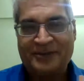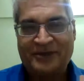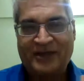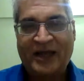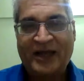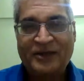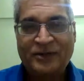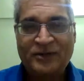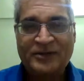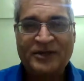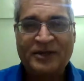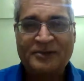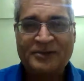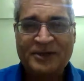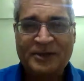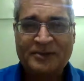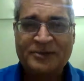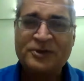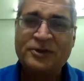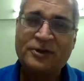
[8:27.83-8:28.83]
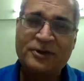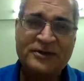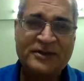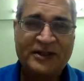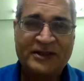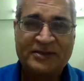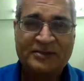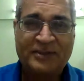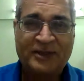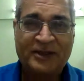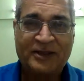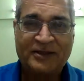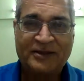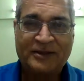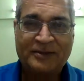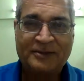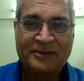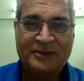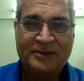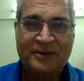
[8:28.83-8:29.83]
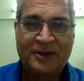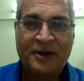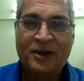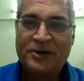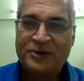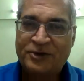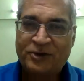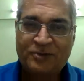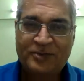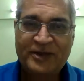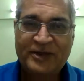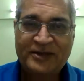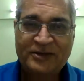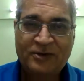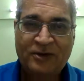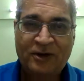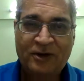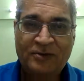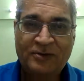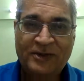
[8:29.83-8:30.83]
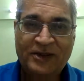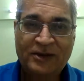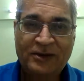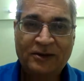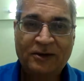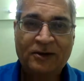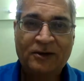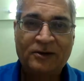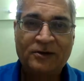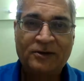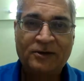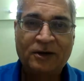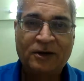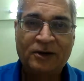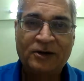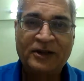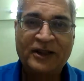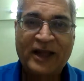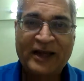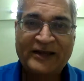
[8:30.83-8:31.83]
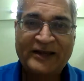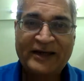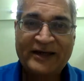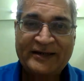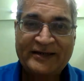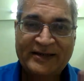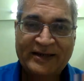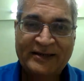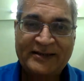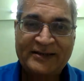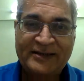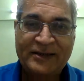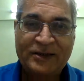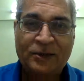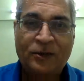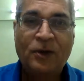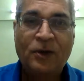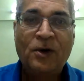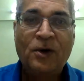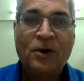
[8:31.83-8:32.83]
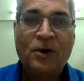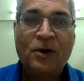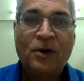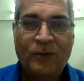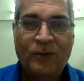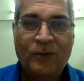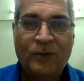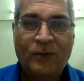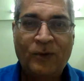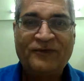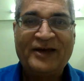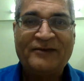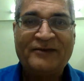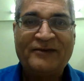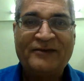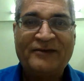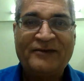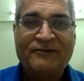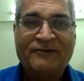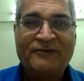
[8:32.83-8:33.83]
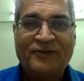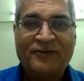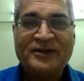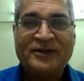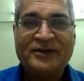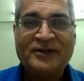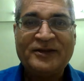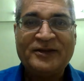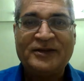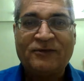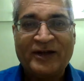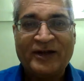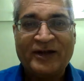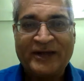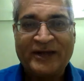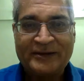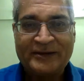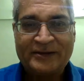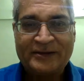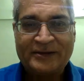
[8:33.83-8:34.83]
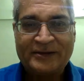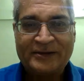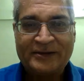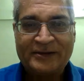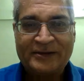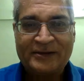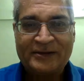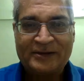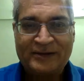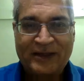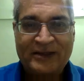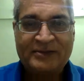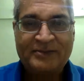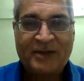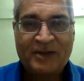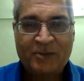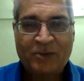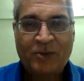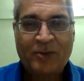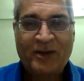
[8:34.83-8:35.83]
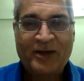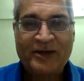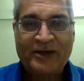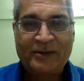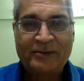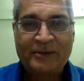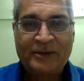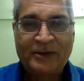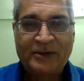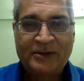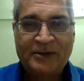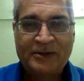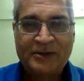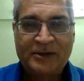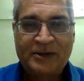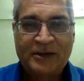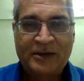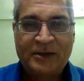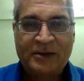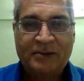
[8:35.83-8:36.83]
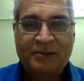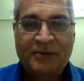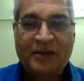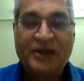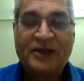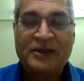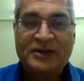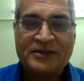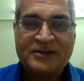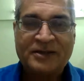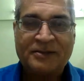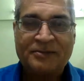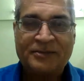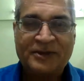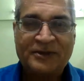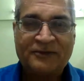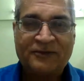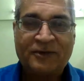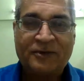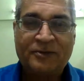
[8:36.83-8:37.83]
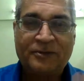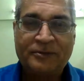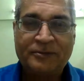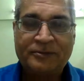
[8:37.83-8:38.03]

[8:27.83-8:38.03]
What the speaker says: annual subscription or 6 monthly subscription. So please call me on 9860-151318. That's my mobile number. Pankaj Sampath